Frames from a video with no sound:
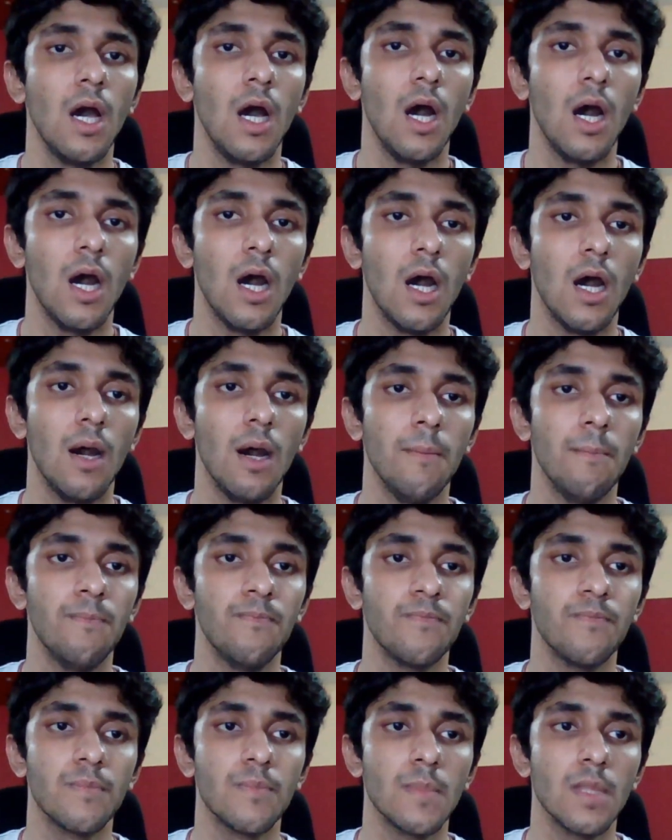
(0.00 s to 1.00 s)

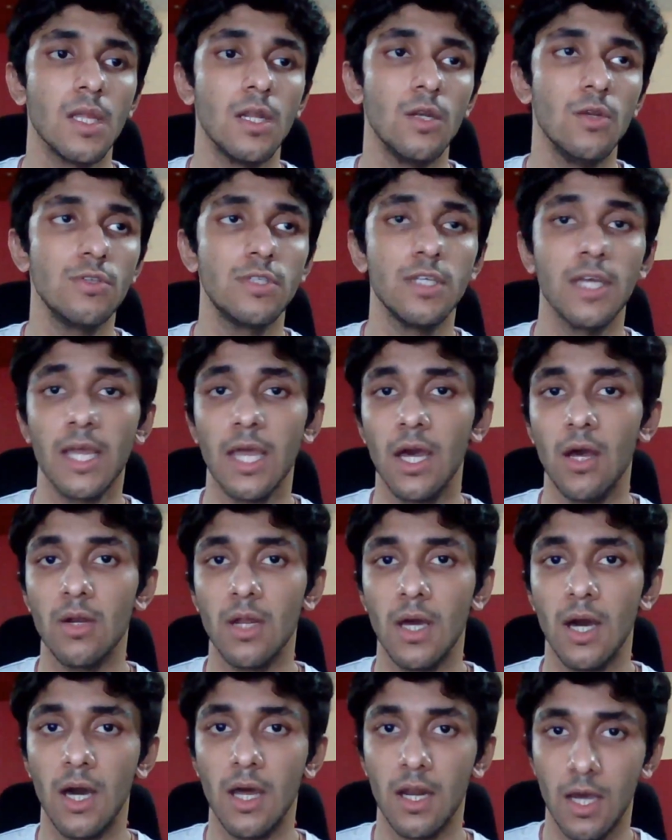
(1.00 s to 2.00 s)
Do check
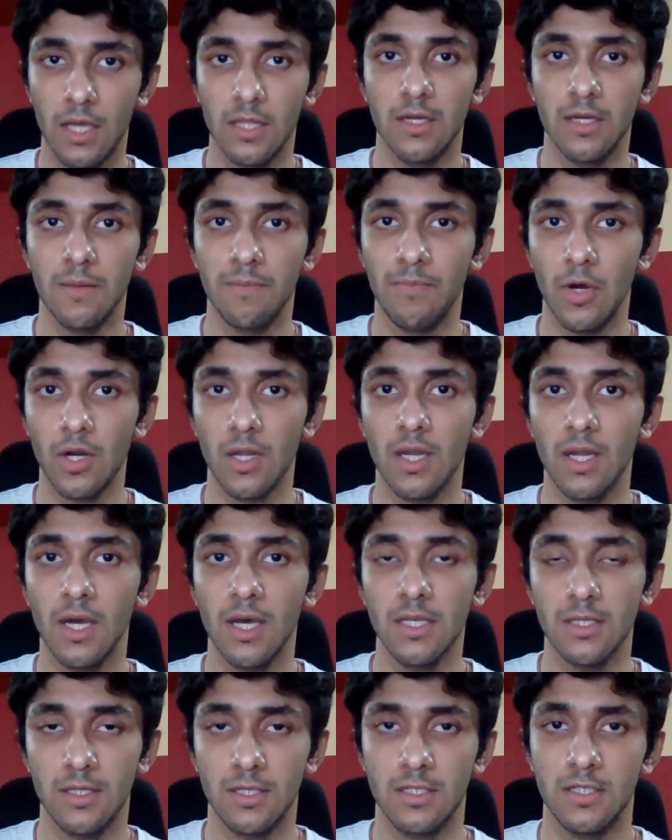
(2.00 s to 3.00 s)
out our other
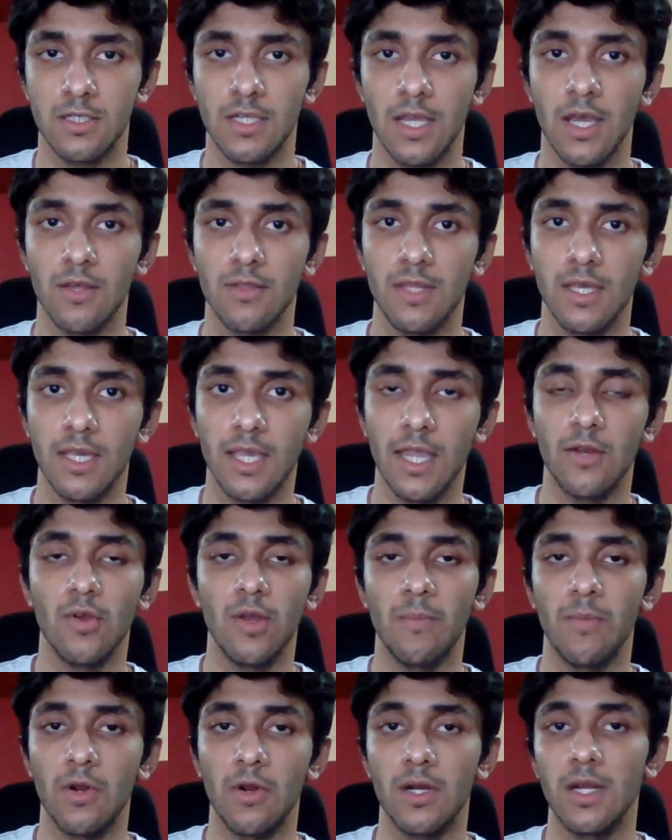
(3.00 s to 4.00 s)
podcasts. Check out the K2A
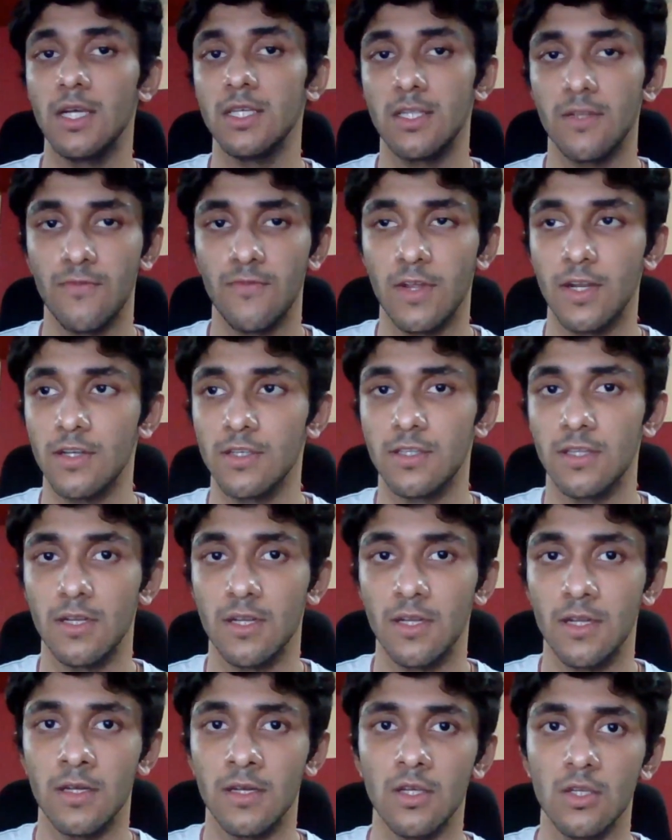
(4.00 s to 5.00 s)
podcast if you're interested
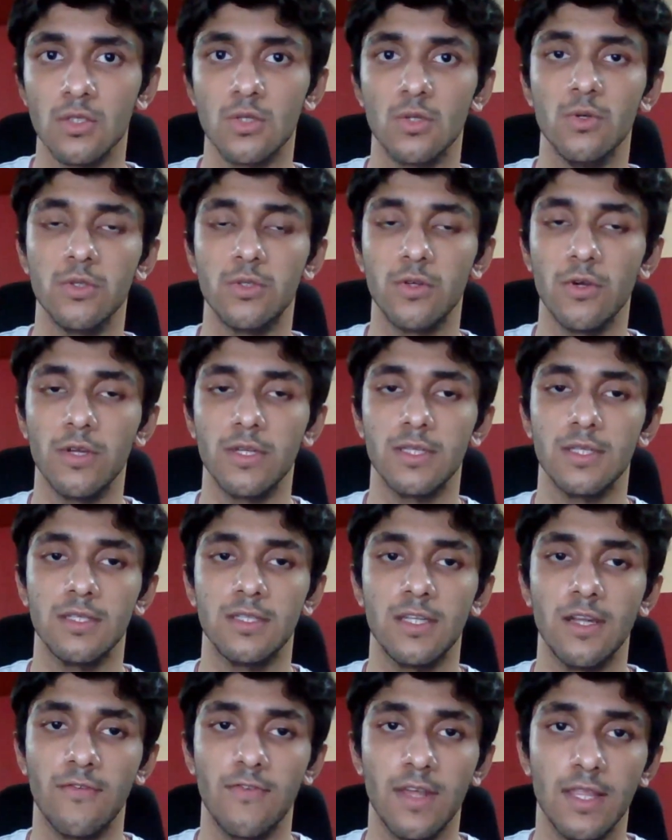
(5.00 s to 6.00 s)
in school stories and
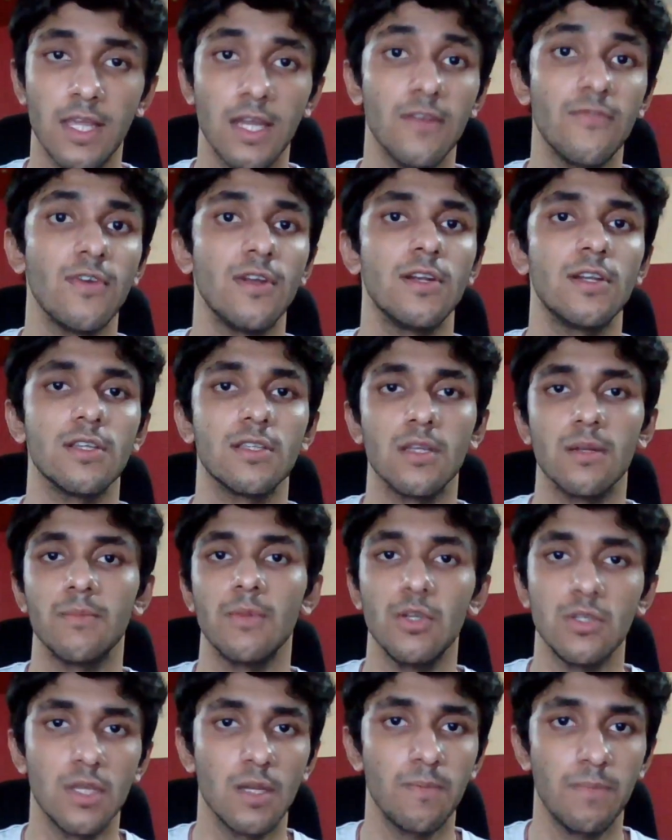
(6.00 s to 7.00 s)
stuff like that. If you're interested in
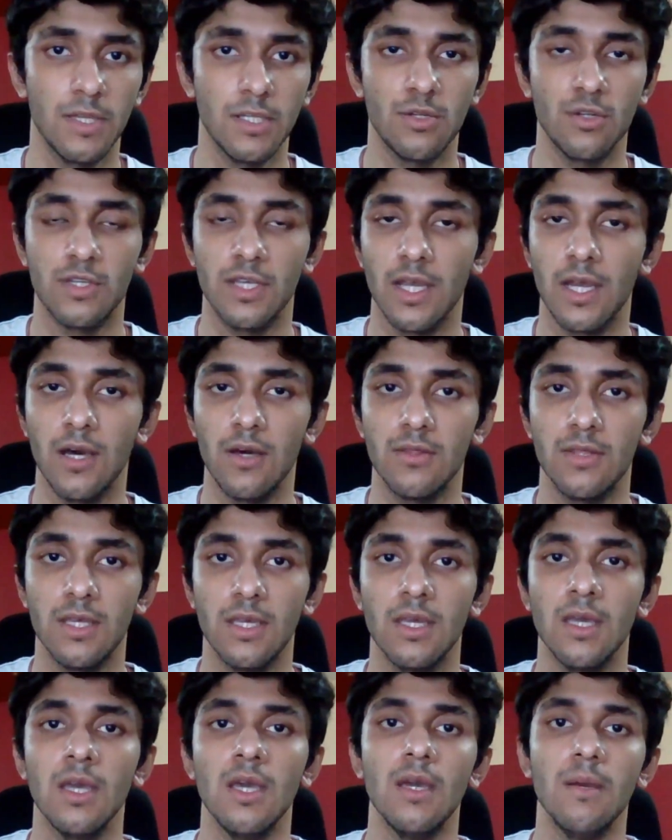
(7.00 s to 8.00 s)
music, please do check out
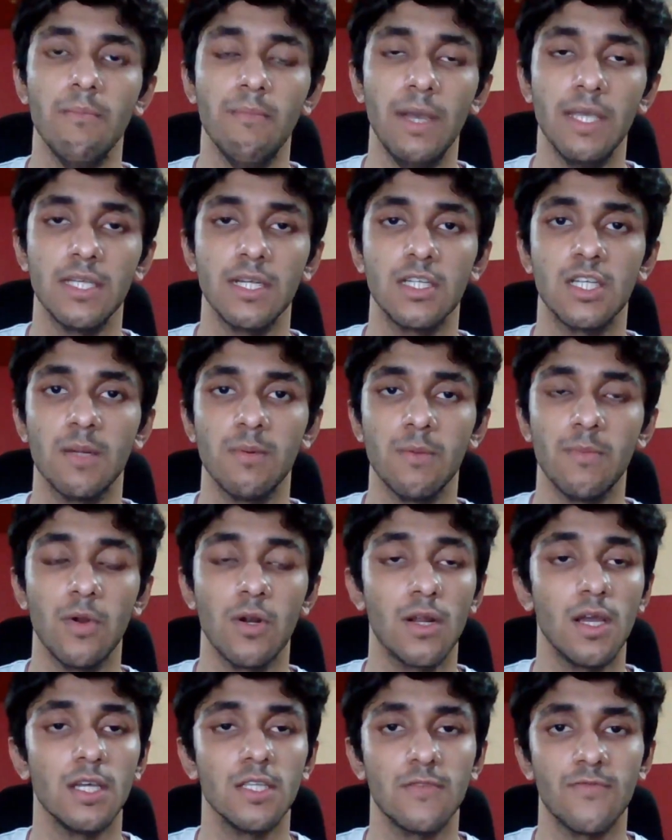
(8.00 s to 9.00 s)
the Basic Trouble
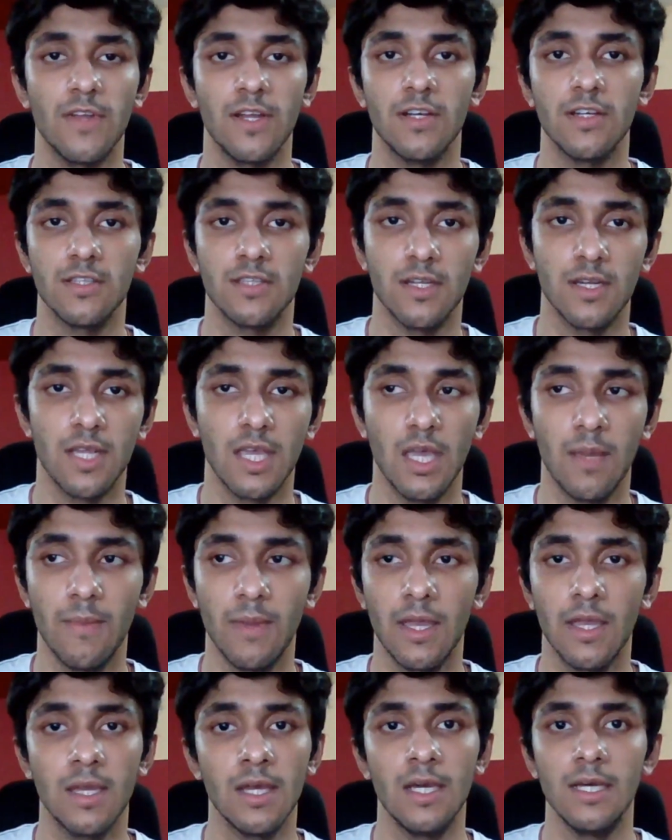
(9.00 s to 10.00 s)
podcast. If you're interested in
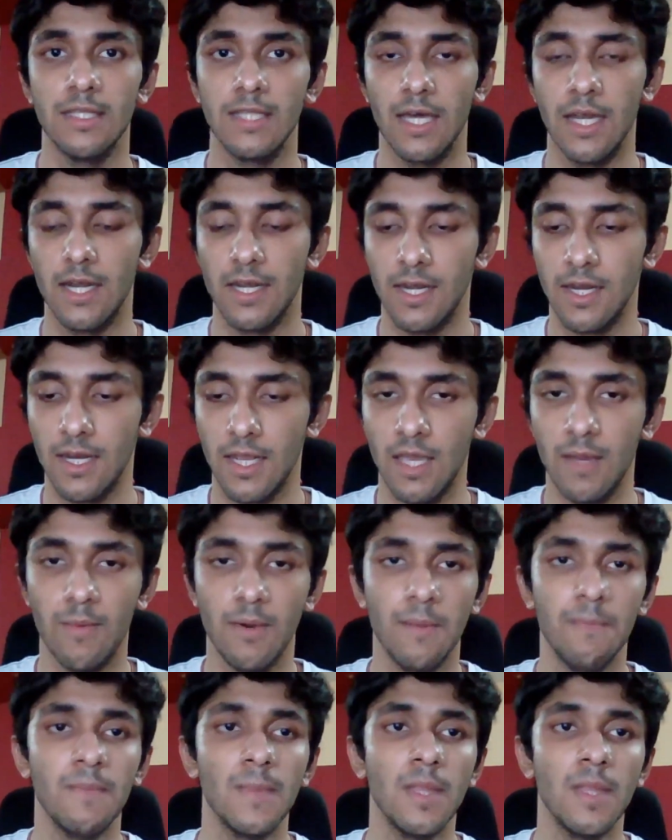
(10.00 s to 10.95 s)
gaming, That Indian Gamer.